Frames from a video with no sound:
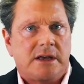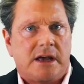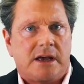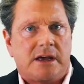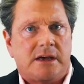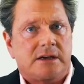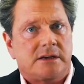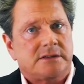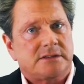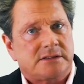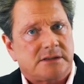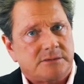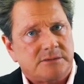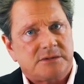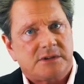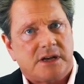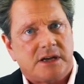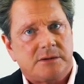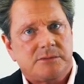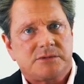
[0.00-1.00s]
Uh,
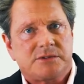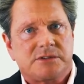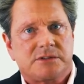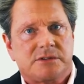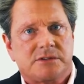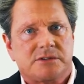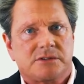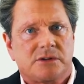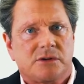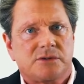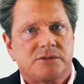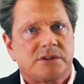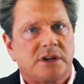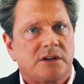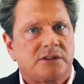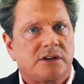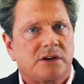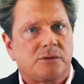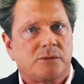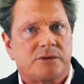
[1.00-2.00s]
sometimes there's loans
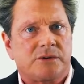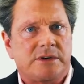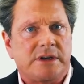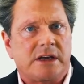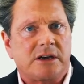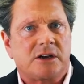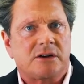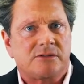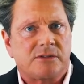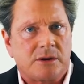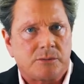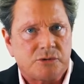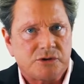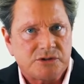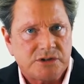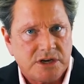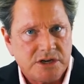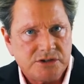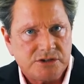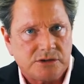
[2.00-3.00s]
out there with negative
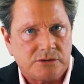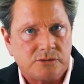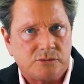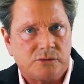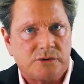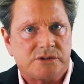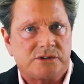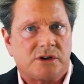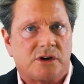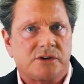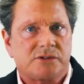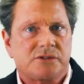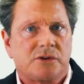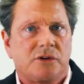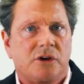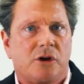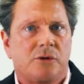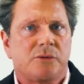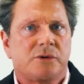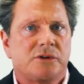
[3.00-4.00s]
amortization, which
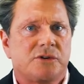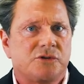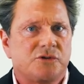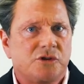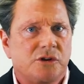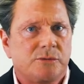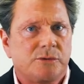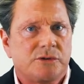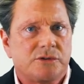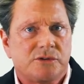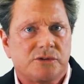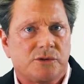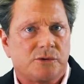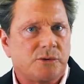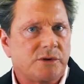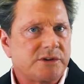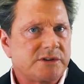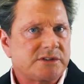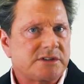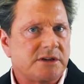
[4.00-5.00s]
also help contribute to the
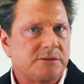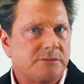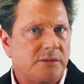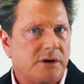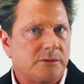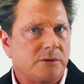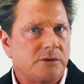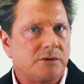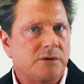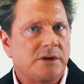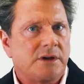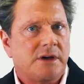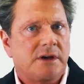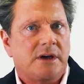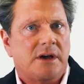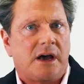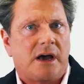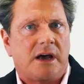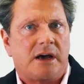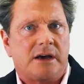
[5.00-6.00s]
real estate bubble
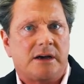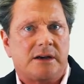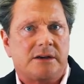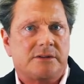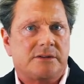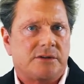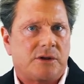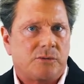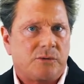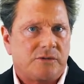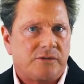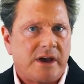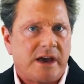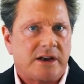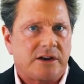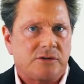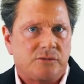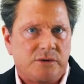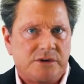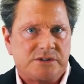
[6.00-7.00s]
uh, that we've
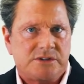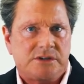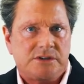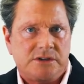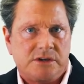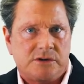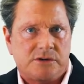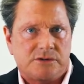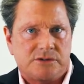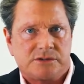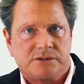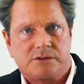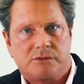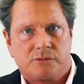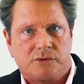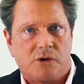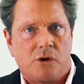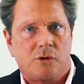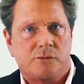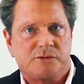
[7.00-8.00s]
had in recent years,
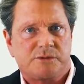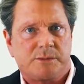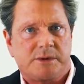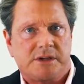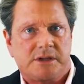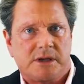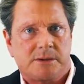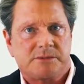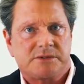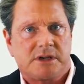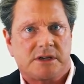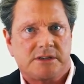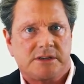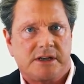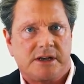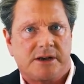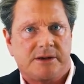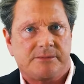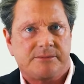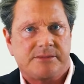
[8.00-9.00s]
with homes being upside
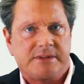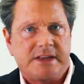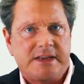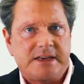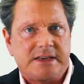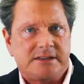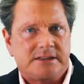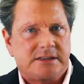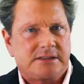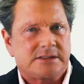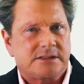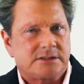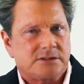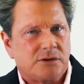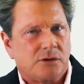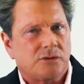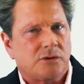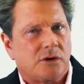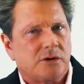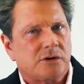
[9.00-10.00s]
down. This is
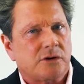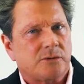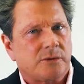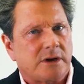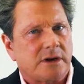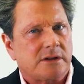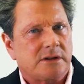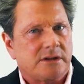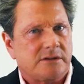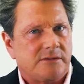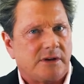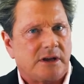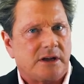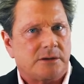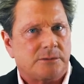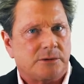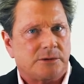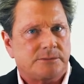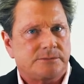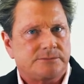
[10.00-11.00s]
no longer readily
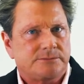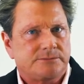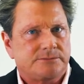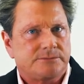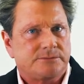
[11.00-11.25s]
available.